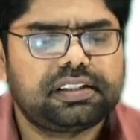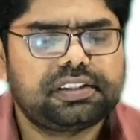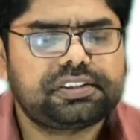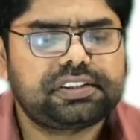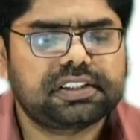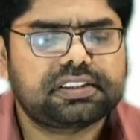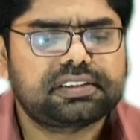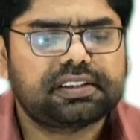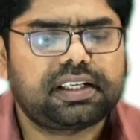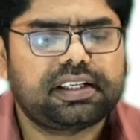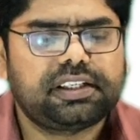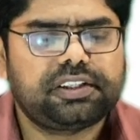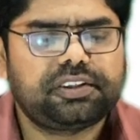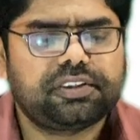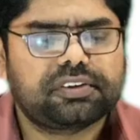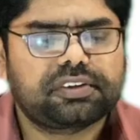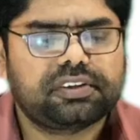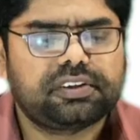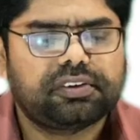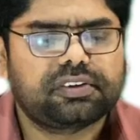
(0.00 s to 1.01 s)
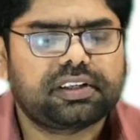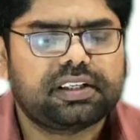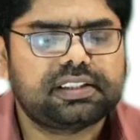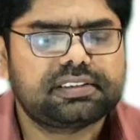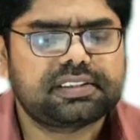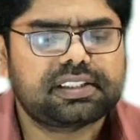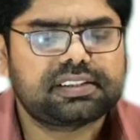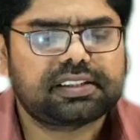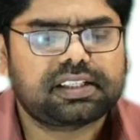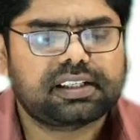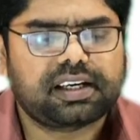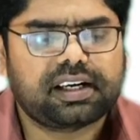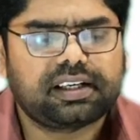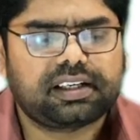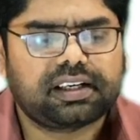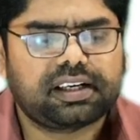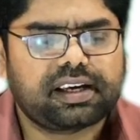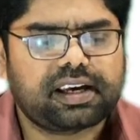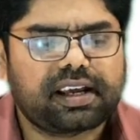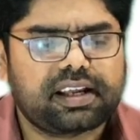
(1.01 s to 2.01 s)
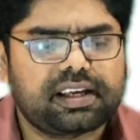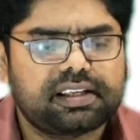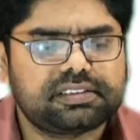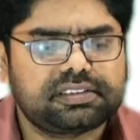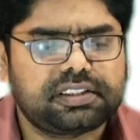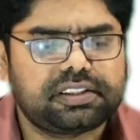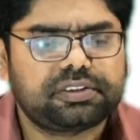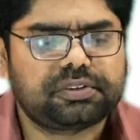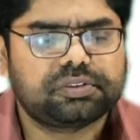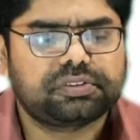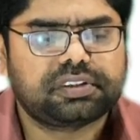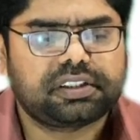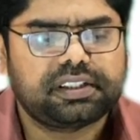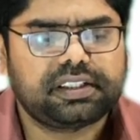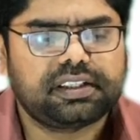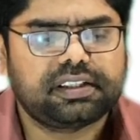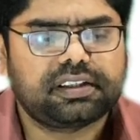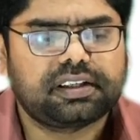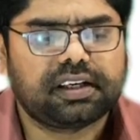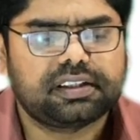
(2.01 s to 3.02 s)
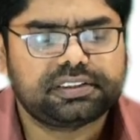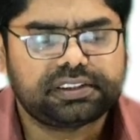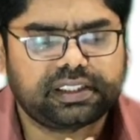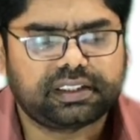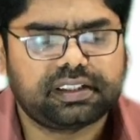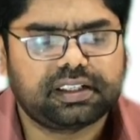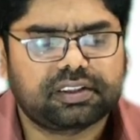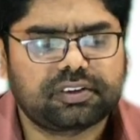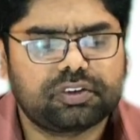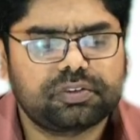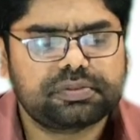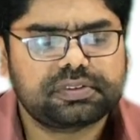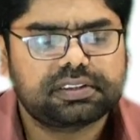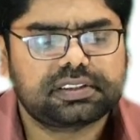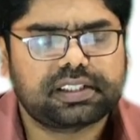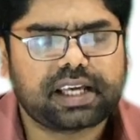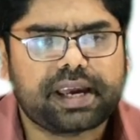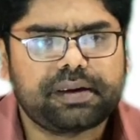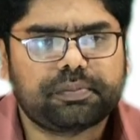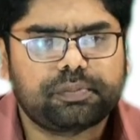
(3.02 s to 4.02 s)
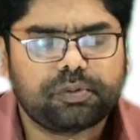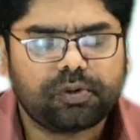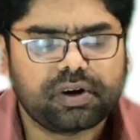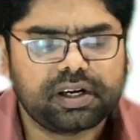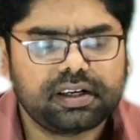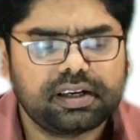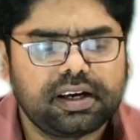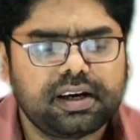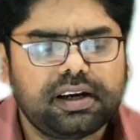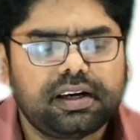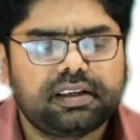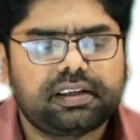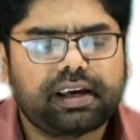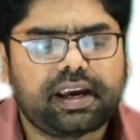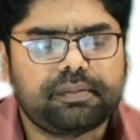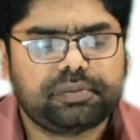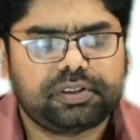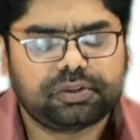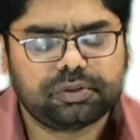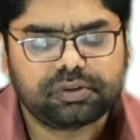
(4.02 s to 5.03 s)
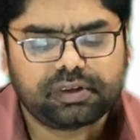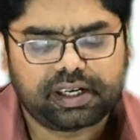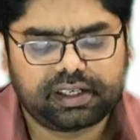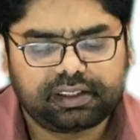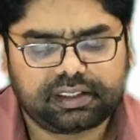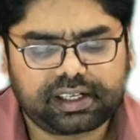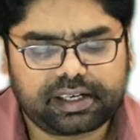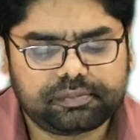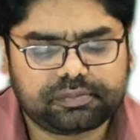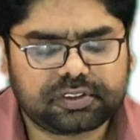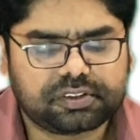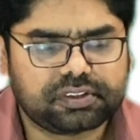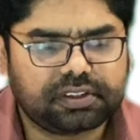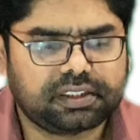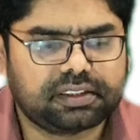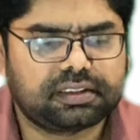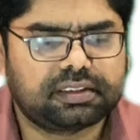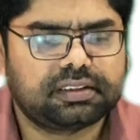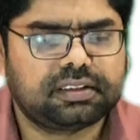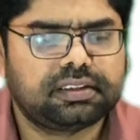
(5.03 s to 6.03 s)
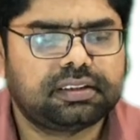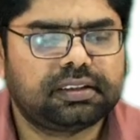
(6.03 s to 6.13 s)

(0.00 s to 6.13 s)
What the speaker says: Restriction endonucleases are categorized into three general groups: type 1, type 2, and type 3.